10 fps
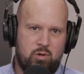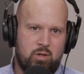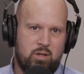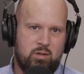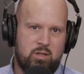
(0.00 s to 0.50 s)

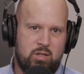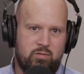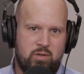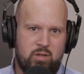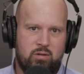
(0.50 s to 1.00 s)
in
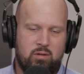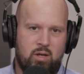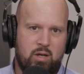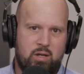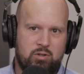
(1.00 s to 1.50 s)
the
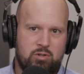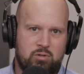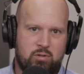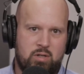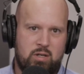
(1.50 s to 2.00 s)
EV
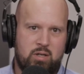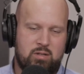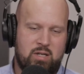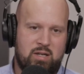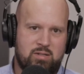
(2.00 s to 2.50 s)
industry and
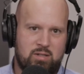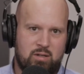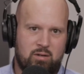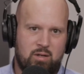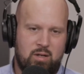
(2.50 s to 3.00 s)

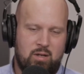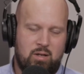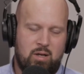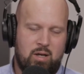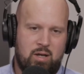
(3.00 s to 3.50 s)
testing
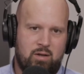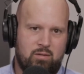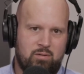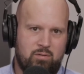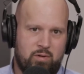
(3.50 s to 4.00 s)

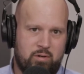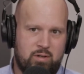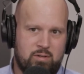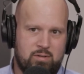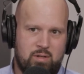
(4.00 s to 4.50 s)

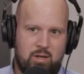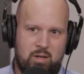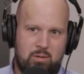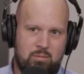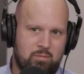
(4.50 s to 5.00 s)
various
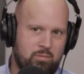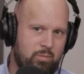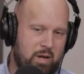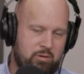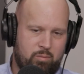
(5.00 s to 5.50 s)

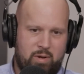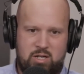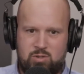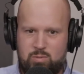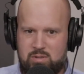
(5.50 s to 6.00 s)
battery
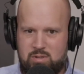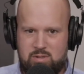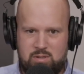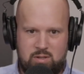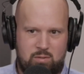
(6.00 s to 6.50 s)
management
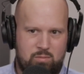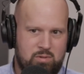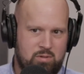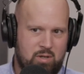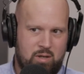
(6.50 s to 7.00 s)

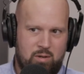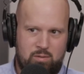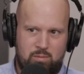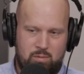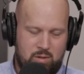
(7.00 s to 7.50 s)
systems
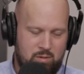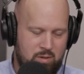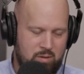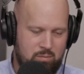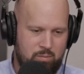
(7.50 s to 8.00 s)

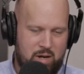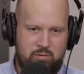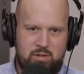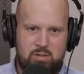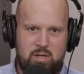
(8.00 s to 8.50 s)
and
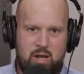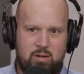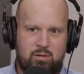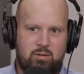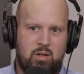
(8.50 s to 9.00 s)
battery
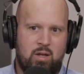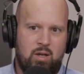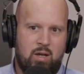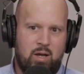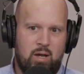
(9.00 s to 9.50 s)
stacks,
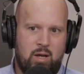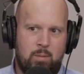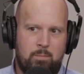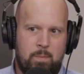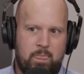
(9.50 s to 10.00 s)

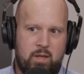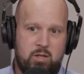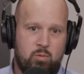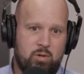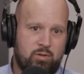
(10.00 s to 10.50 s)
and
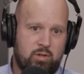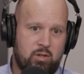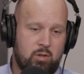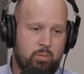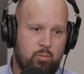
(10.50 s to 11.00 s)
you want to see a
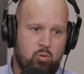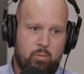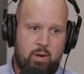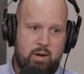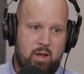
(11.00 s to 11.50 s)
little bit more
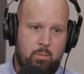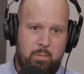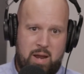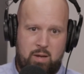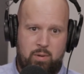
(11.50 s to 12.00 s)
about how
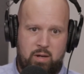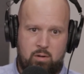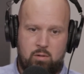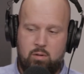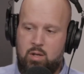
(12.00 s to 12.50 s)

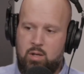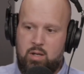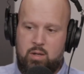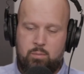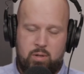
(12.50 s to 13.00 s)
MacPanel
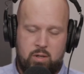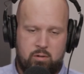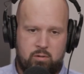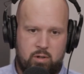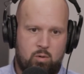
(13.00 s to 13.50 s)
and
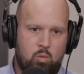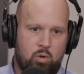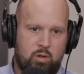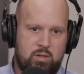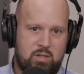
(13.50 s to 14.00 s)
Pickering
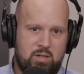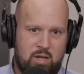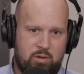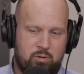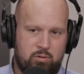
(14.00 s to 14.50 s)
work
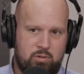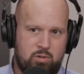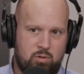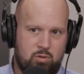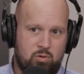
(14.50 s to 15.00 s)
together
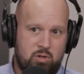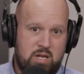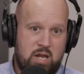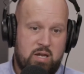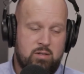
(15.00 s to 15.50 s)
to
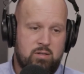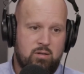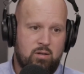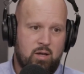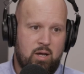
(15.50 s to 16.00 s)
create
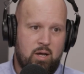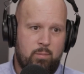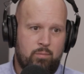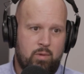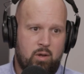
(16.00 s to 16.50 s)

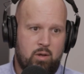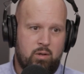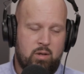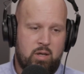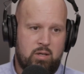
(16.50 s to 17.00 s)

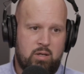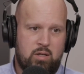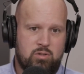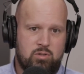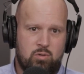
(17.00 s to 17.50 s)

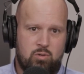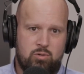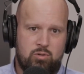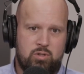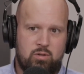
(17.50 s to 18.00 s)
a
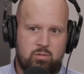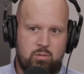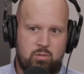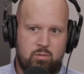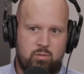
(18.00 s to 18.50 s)
solution
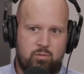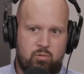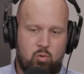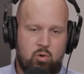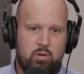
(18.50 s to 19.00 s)

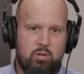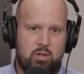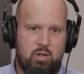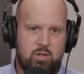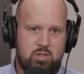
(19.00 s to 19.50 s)
for the
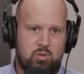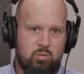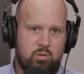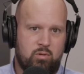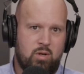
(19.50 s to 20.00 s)

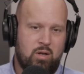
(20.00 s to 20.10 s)
customer